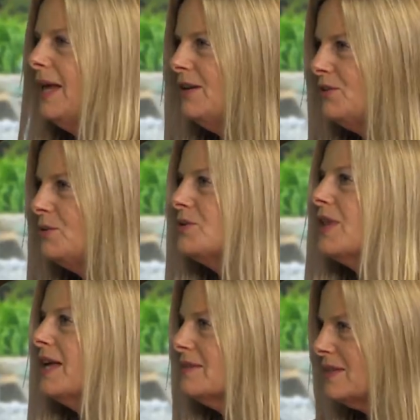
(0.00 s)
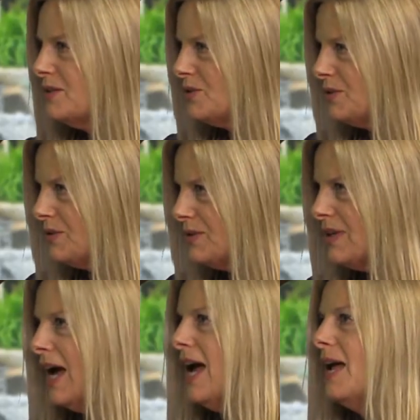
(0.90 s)
they do things at a certain
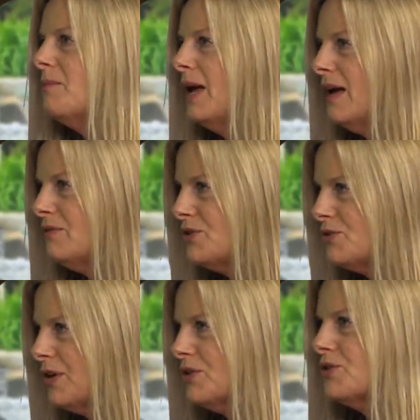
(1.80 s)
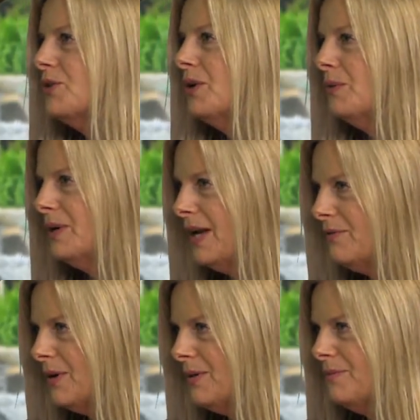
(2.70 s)
time, have structure or
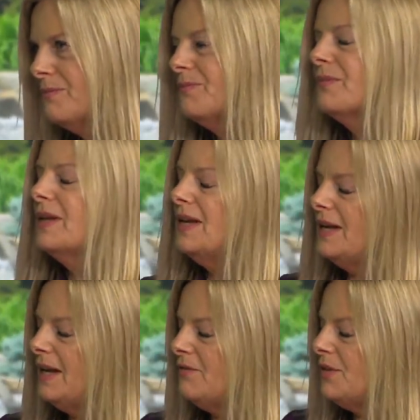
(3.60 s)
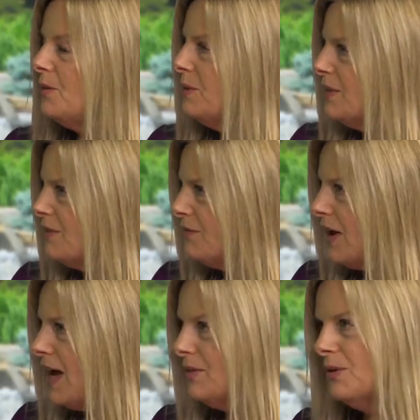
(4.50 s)
whatever. If they're with the
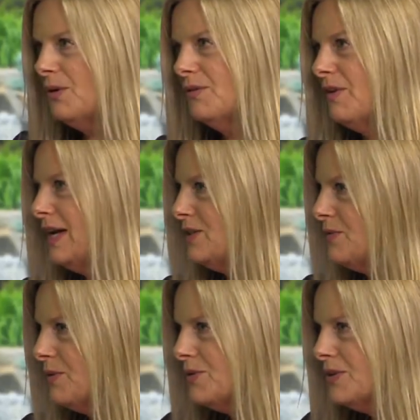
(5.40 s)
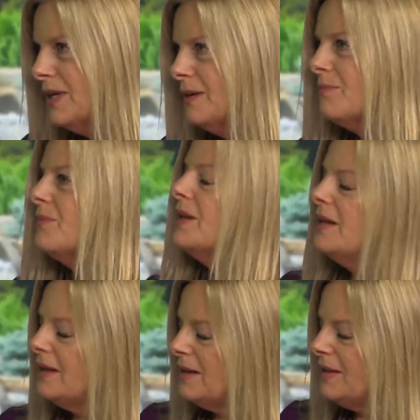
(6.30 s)
father or vice versa,
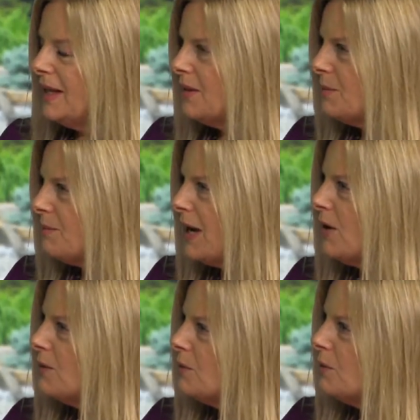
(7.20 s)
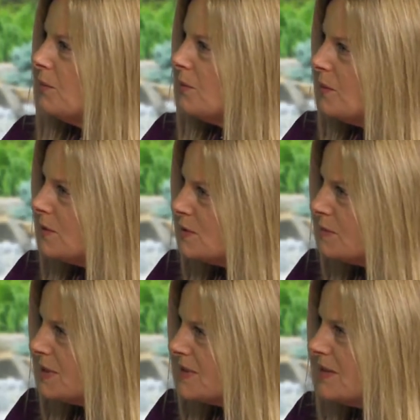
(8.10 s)
the other parent will
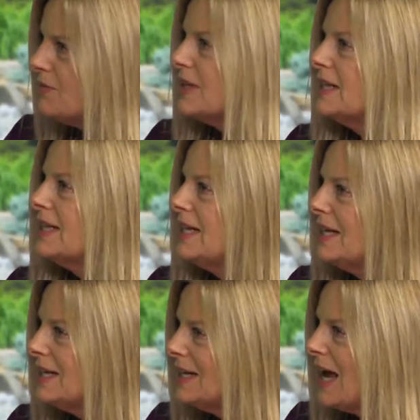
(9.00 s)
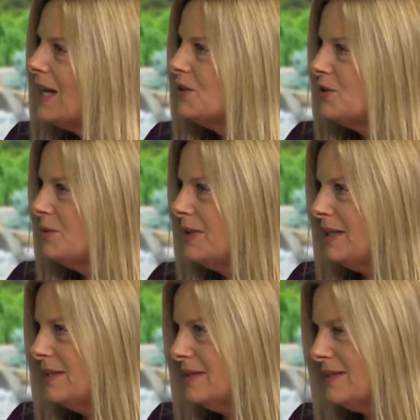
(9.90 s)
specifically not do it
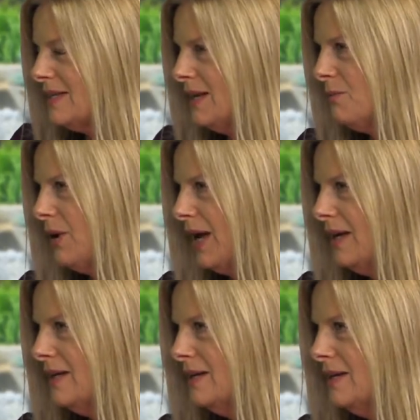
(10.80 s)
in the same way.